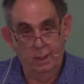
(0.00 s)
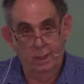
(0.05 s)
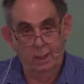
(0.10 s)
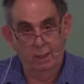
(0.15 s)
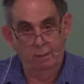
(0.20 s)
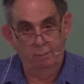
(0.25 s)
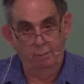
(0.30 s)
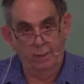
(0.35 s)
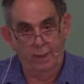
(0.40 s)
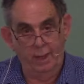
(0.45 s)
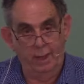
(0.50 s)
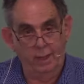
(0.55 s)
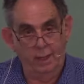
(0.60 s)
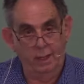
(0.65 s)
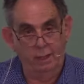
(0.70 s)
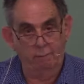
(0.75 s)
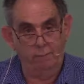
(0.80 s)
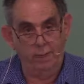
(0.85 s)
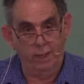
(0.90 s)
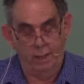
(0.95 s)
without any
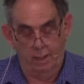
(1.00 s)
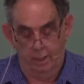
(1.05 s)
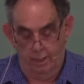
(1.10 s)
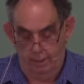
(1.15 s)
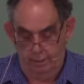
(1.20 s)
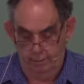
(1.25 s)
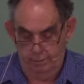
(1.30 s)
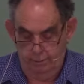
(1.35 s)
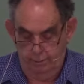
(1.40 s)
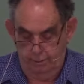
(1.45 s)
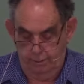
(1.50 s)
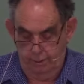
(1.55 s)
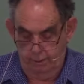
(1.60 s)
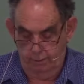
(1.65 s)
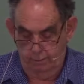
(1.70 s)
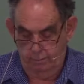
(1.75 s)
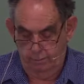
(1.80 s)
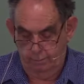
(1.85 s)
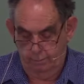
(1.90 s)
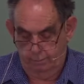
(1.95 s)
regard to the
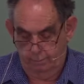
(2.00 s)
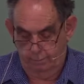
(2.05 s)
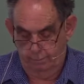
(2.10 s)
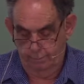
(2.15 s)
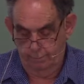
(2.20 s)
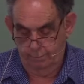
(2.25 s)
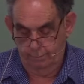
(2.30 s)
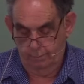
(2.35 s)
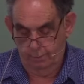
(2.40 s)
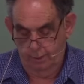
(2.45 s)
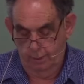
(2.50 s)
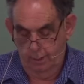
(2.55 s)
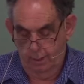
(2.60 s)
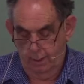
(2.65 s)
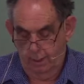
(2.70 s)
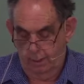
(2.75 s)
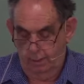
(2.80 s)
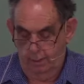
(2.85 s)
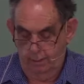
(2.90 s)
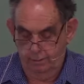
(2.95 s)
internals.
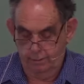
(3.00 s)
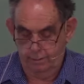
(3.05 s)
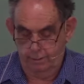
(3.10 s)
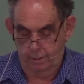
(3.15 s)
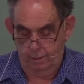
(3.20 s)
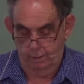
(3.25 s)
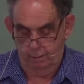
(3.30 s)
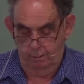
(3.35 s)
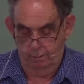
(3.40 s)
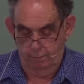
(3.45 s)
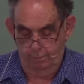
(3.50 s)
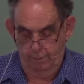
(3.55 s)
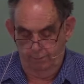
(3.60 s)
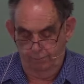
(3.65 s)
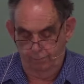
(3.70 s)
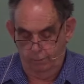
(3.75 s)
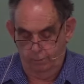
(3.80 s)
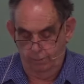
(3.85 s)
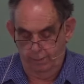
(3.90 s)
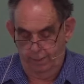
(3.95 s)
And it isn't long
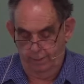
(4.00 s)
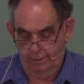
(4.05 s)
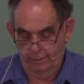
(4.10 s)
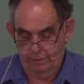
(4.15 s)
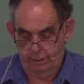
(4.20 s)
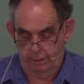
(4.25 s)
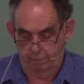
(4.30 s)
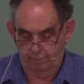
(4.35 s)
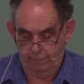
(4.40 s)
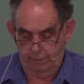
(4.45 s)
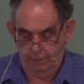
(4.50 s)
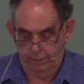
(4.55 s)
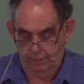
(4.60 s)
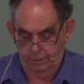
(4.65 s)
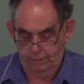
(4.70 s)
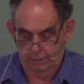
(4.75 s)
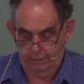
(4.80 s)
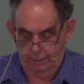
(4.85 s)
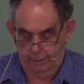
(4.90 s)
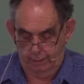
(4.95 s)
before we accept these
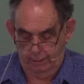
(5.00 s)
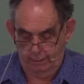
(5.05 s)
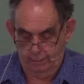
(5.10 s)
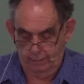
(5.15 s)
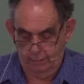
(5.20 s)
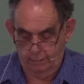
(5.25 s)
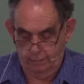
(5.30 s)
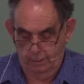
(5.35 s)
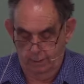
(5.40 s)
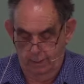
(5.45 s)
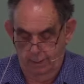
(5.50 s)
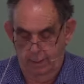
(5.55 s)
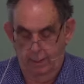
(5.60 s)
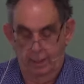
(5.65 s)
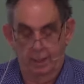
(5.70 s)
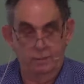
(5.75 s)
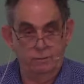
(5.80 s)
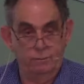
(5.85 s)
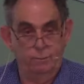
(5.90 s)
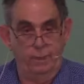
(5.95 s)
things
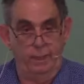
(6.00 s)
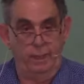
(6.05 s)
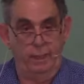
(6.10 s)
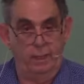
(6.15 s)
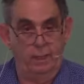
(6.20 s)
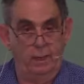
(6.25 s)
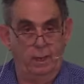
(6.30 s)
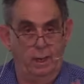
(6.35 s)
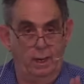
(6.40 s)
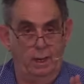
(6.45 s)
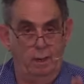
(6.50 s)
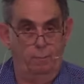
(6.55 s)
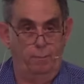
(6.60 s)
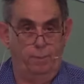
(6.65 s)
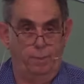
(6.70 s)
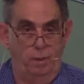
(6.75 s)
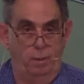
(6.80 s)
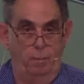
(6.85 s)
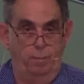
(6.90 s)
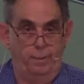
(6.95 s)
as being
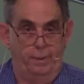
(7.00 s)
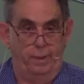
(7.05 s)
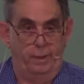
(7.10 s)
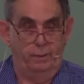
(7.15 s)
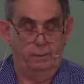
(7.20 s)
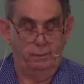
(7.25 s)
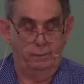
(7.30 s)
appropriate.